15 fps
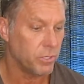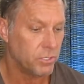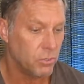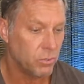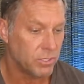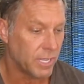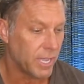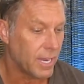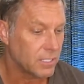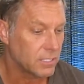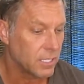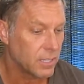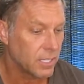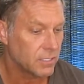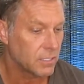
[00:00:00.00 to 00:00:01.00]
do because I honestly
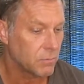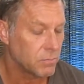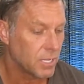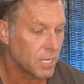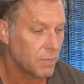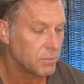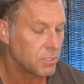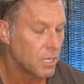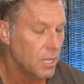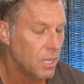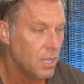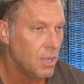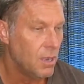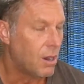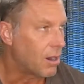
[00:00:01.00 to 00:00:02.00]
think sometimes
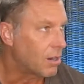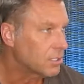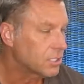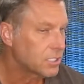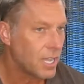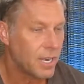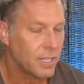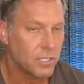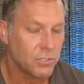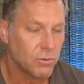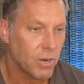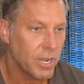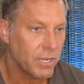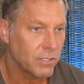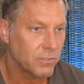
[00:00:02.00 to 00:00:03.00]
our side of the
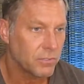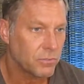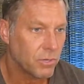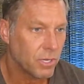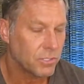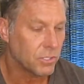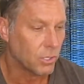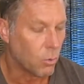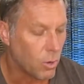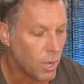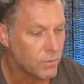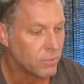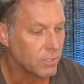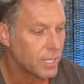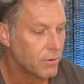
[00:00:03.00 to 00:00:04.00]
triangle of trust or
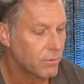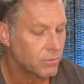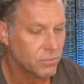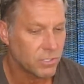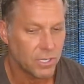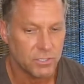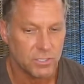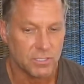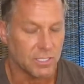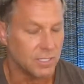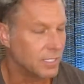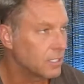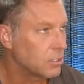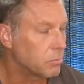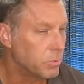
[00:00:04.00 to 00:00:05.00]
quadrilateral trust is a
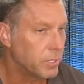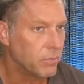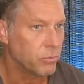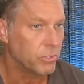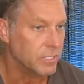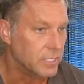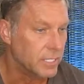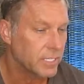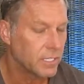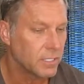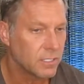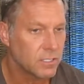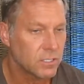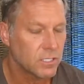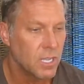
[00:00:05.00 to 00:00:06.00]
little bit
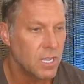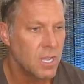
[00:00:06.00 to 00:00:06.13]
ridiculous.